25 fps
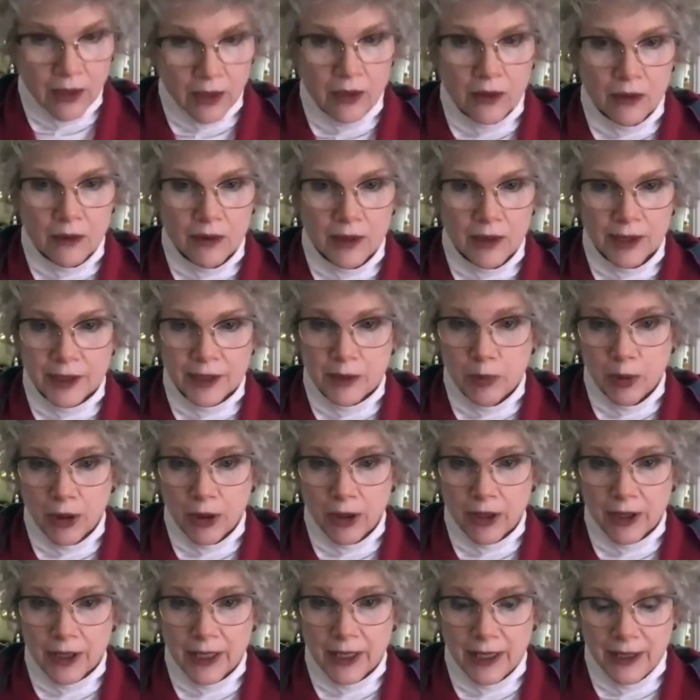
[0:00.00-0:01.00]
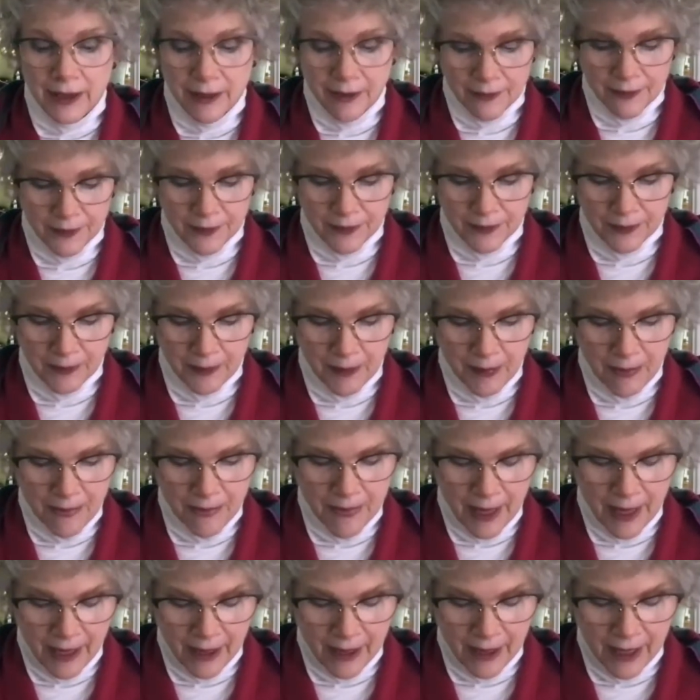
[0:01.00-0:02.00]
Well, at the party,
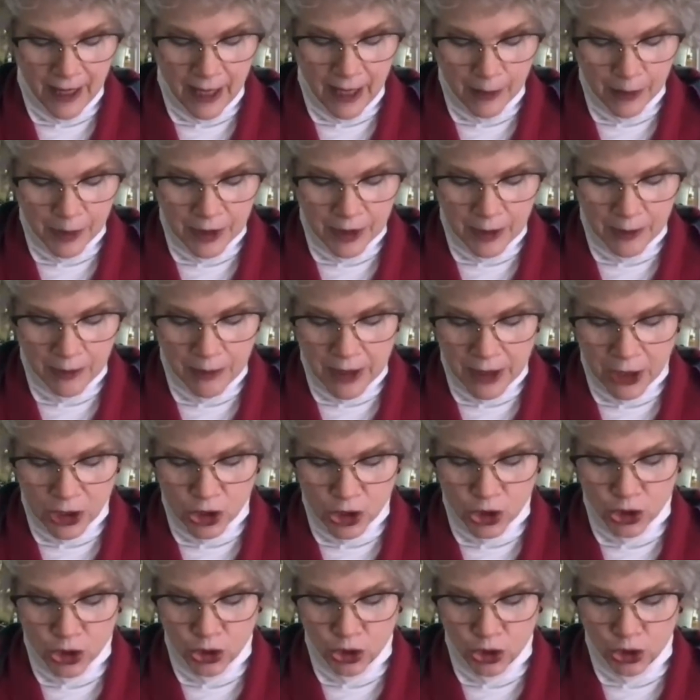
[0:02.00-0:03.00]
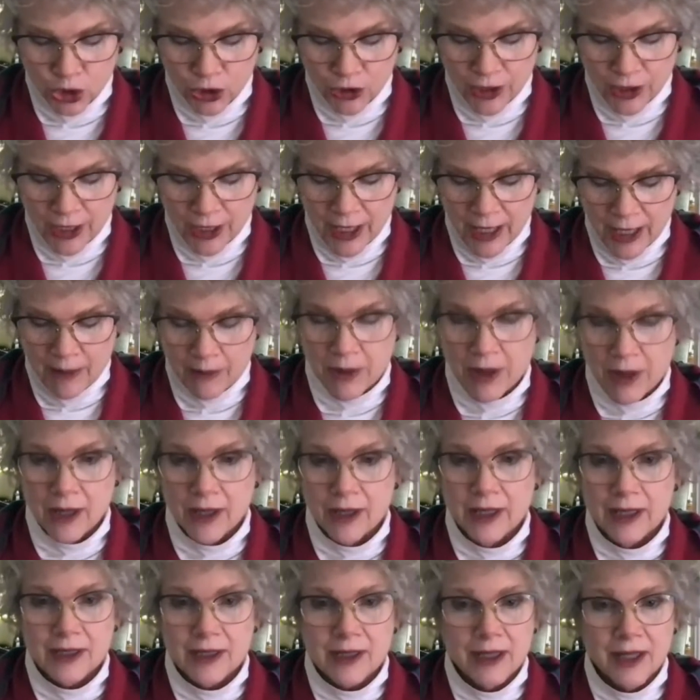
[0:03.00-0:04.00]
Absalom makes sure that Amnon
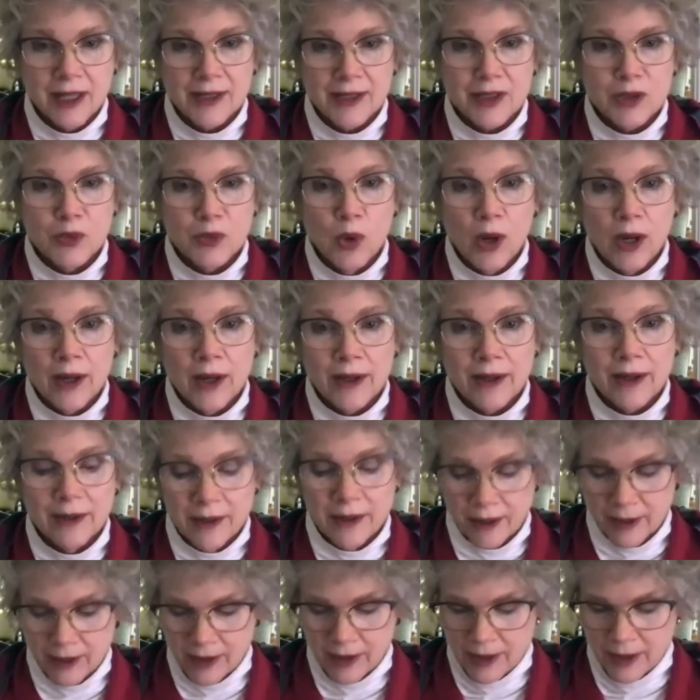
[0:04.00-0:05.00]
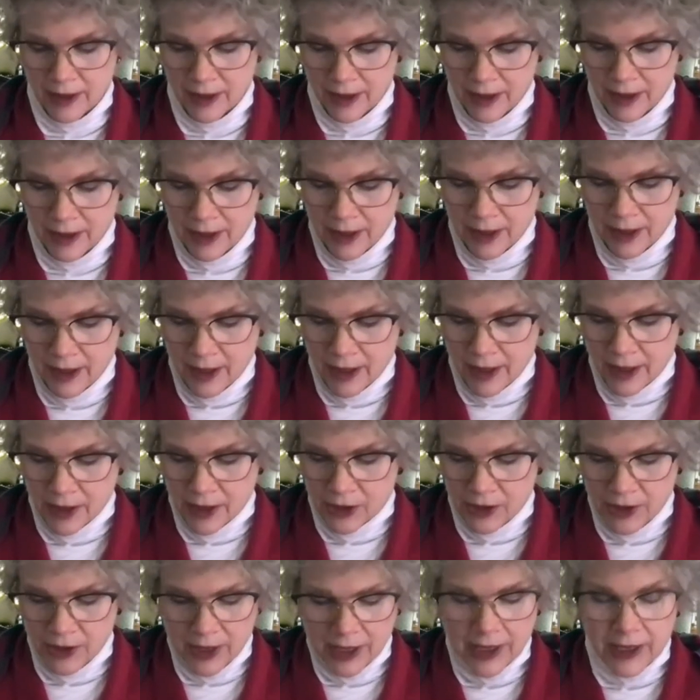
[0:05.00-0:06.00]
gets lots of wine so
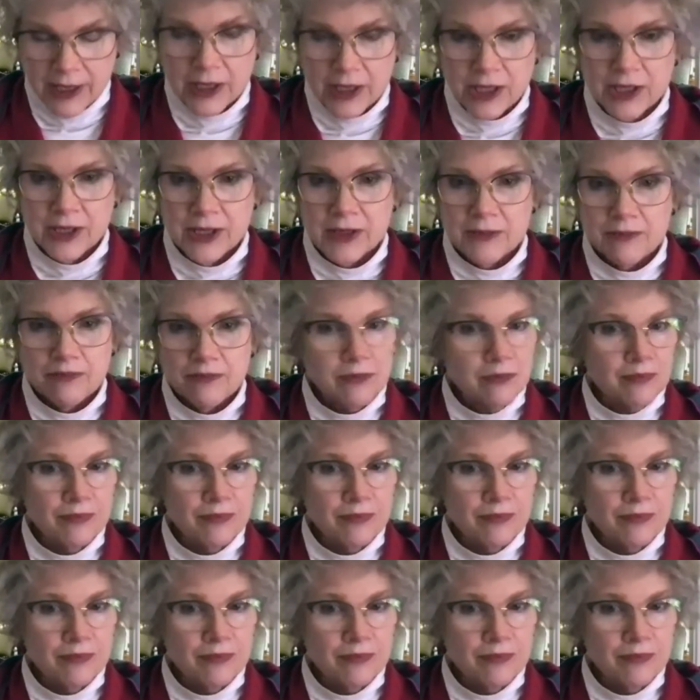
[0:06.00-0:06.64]
that he just,